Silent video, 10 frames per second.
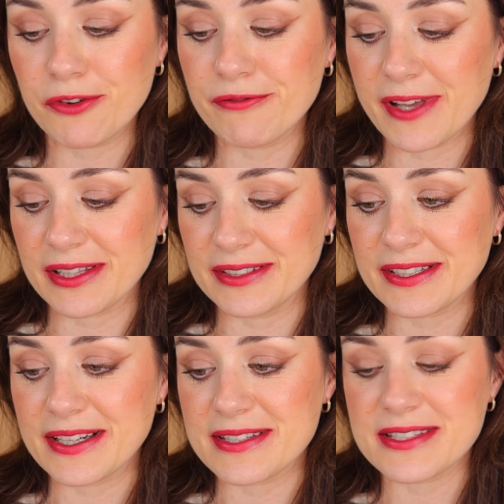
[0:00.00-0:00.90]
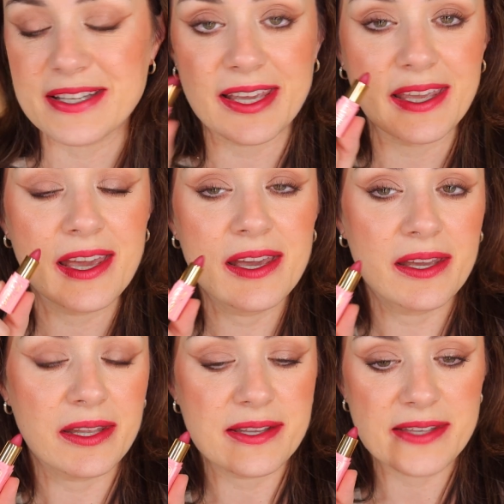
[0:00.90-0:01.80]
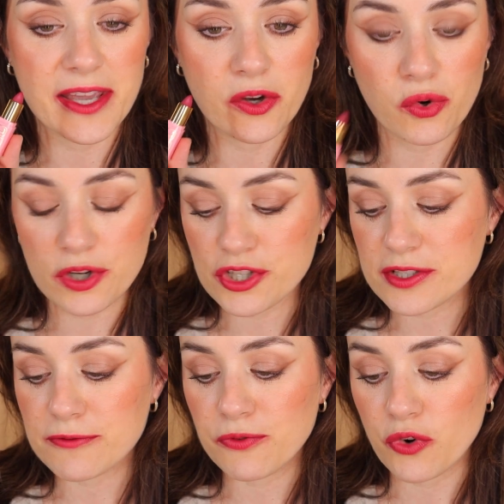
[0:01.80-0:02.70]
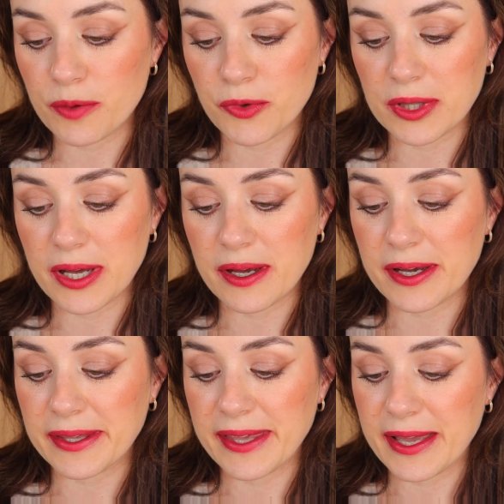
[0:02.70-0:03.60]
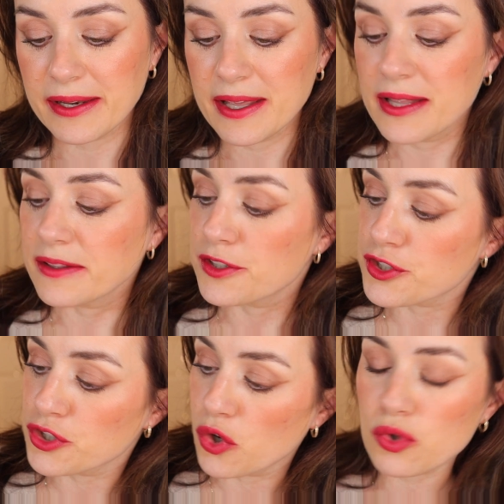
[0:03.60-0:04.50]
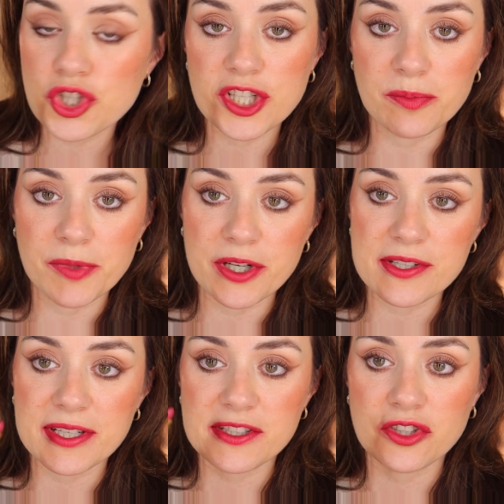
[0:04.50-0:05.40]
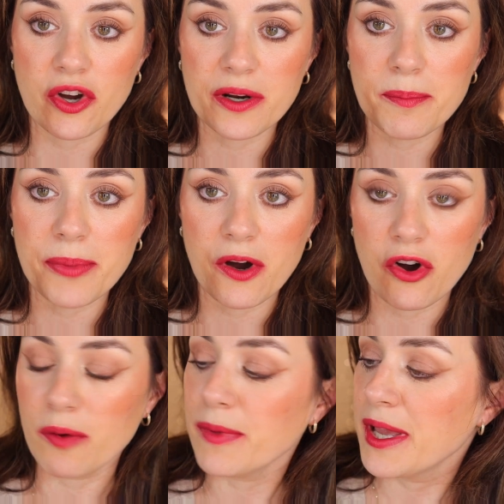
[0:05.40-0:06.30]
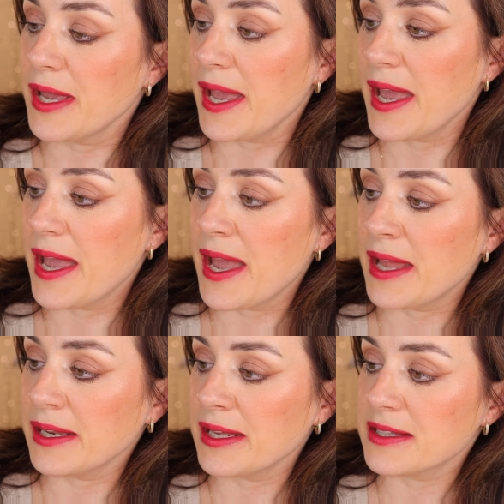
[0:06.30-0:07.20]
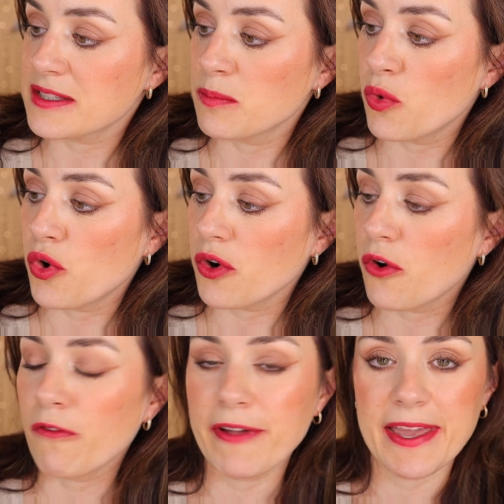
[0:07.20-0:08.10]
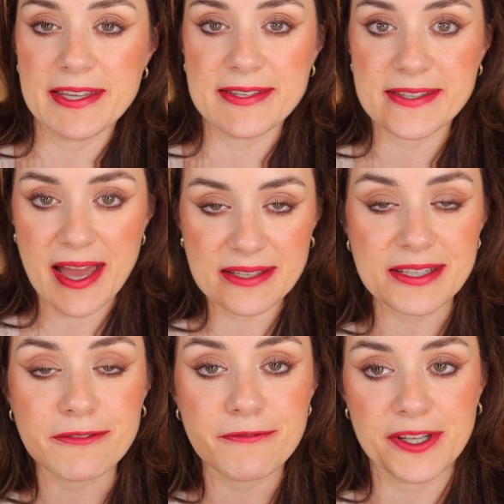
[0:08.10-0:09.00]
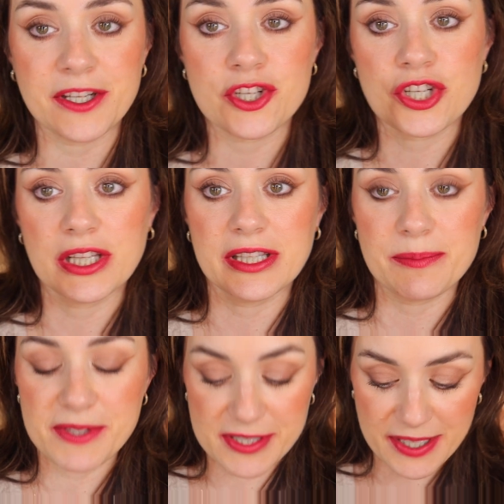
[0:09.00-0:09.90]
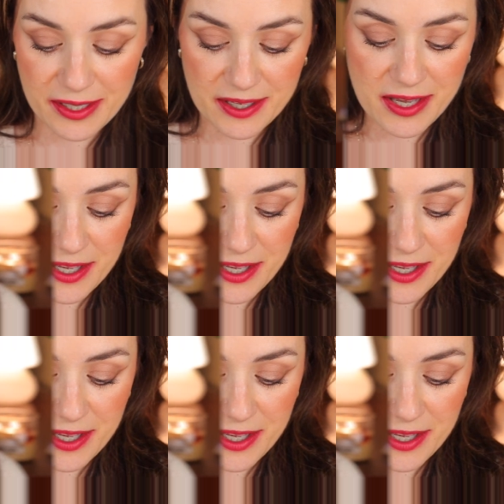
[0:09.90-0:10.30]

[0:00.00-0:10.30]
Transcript: for Valentine's Day. It is a gorgeous formula. Again, there's no shimmers. It's not a balm. And it's more of a satin finish lipstick.